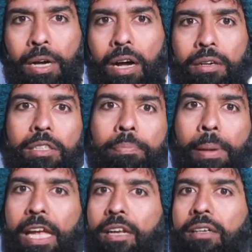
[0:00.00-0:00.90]
how the
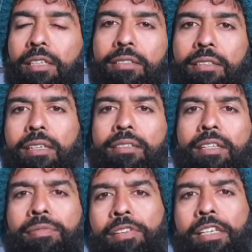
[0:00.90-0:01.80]
pain or
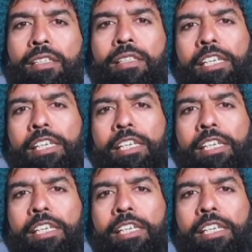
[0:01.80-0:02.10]
disgust they feel